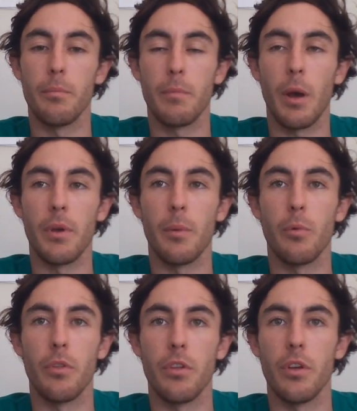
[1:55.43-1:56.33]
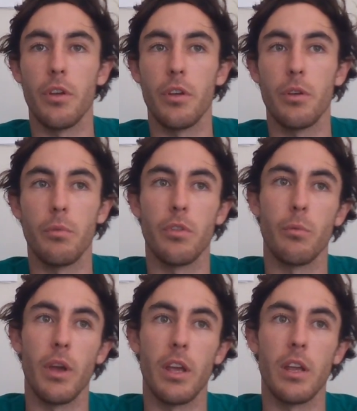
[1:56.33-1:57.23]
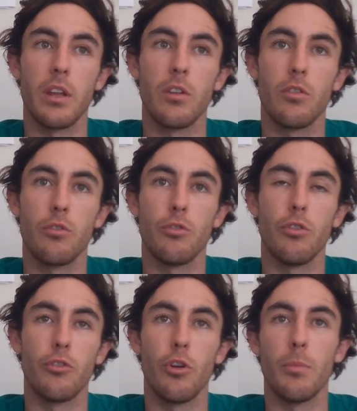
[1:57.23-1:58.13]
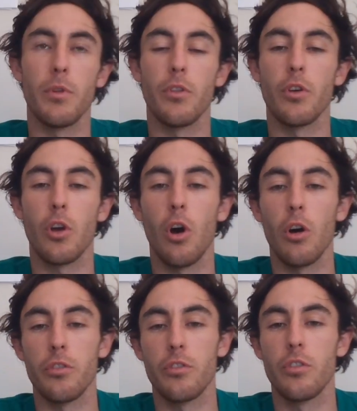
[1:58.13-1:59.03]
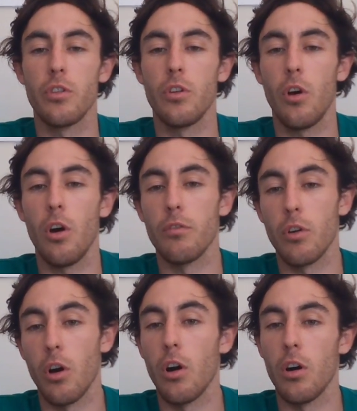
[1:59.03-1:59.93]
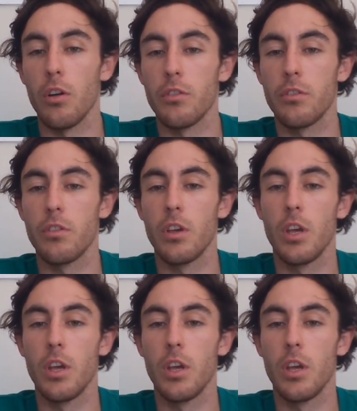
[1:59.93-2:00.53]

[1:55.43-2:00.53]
coming up with a way to determine the cost of cars